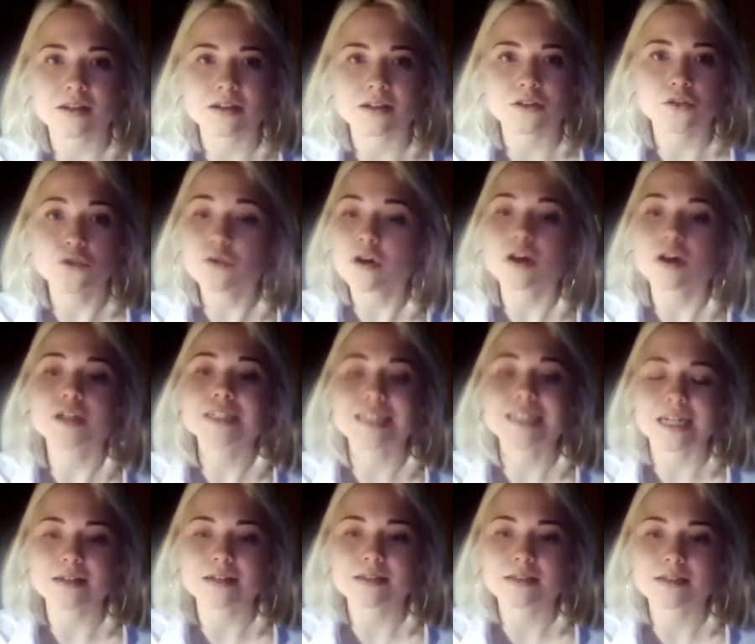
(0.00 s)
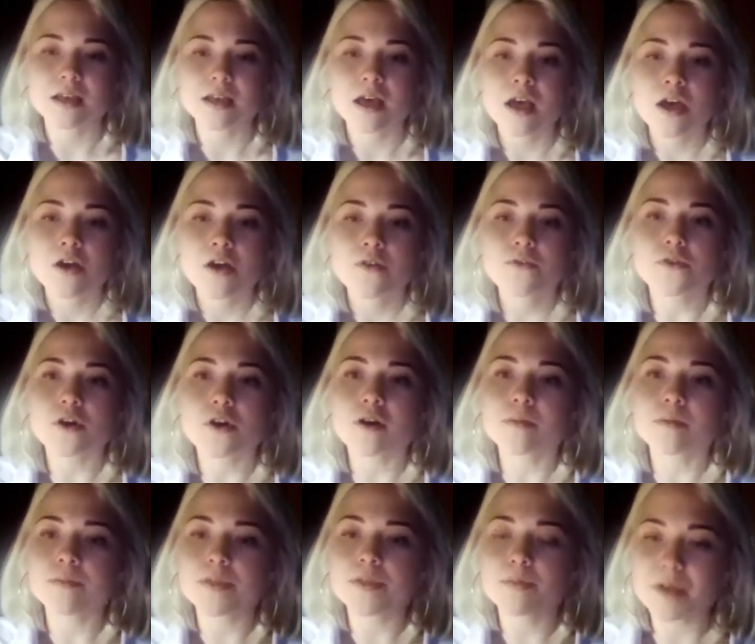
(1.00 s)
new contacts
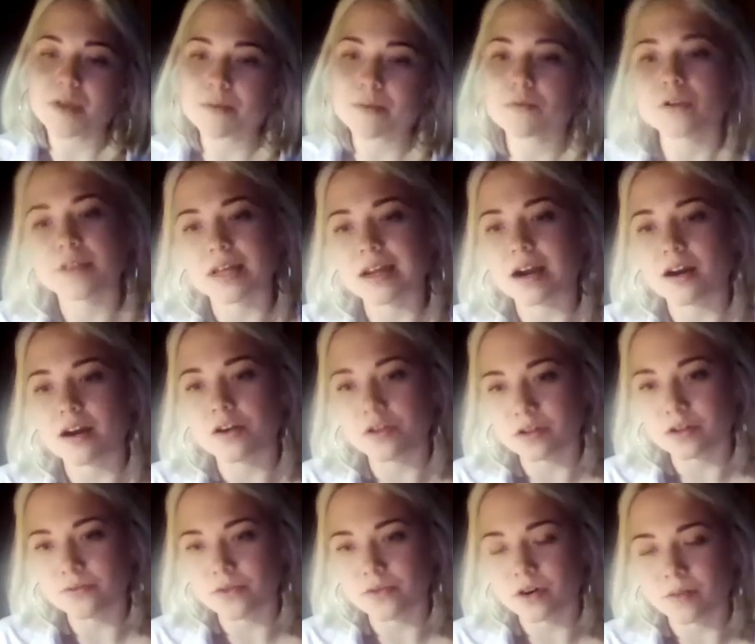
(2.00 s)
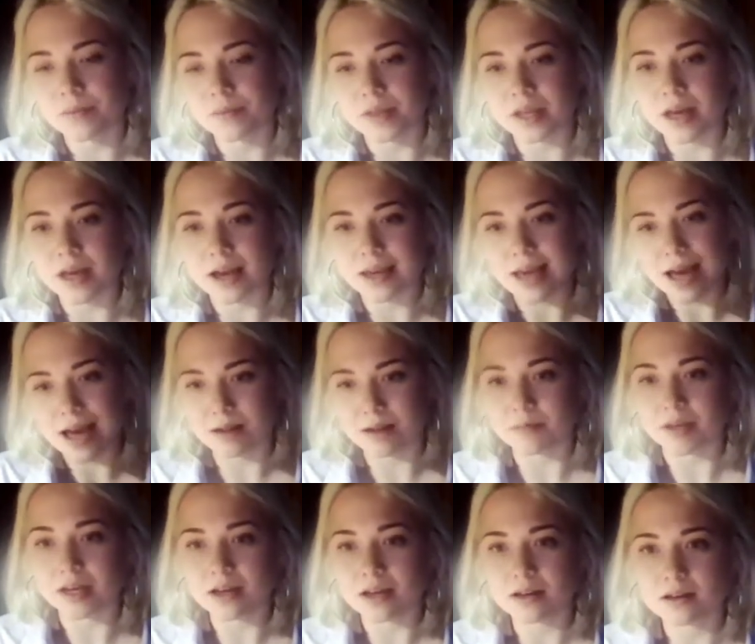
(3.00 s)
from the people that are not from the
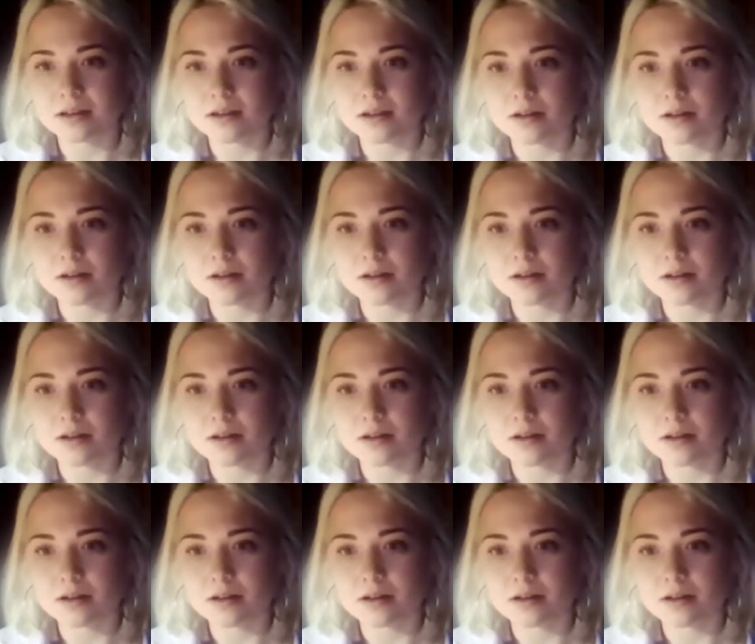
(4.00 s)
academic